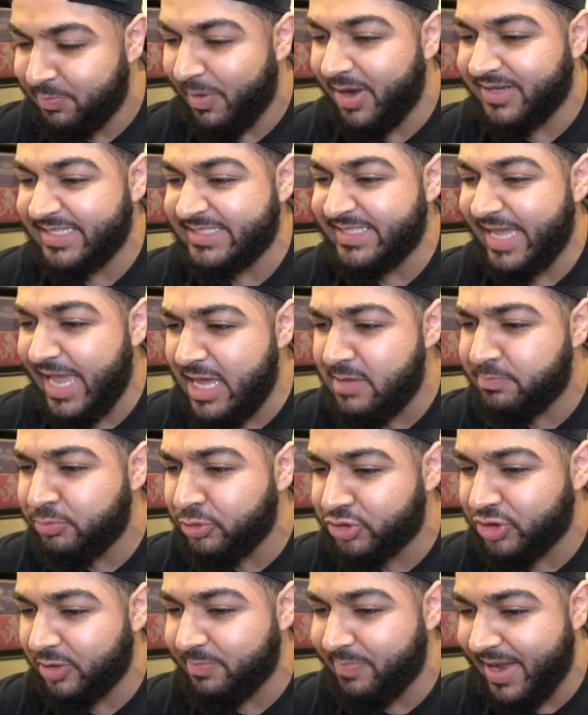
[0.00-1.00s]
box has 8
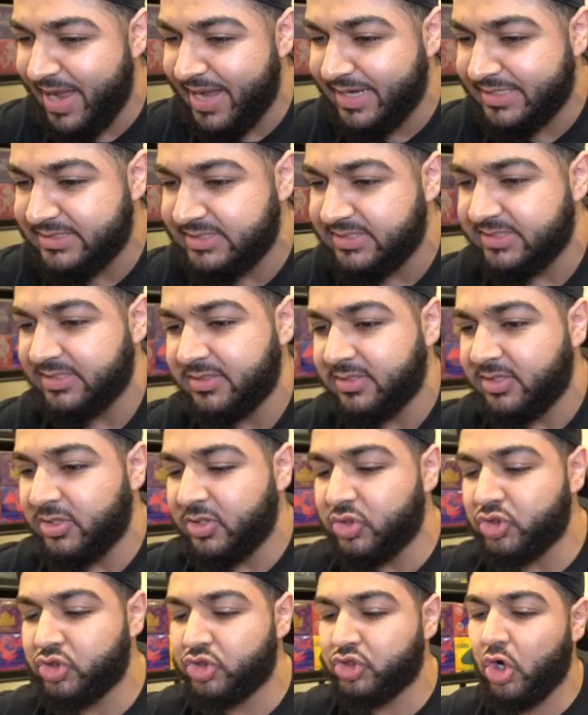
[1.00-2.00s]
booster packs.
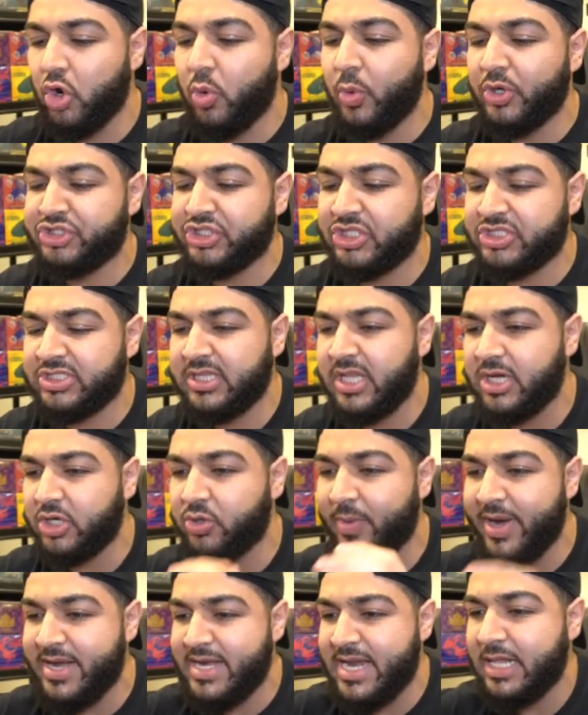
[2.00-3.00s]
So wish us luck
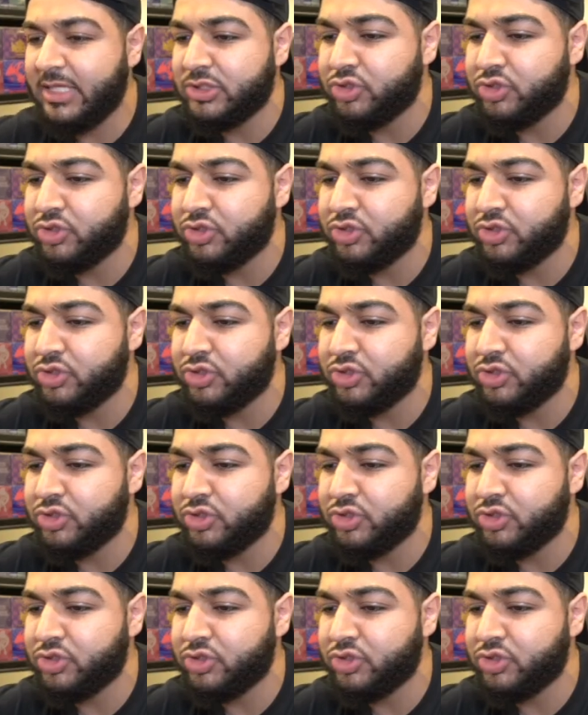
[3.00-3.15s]
right now.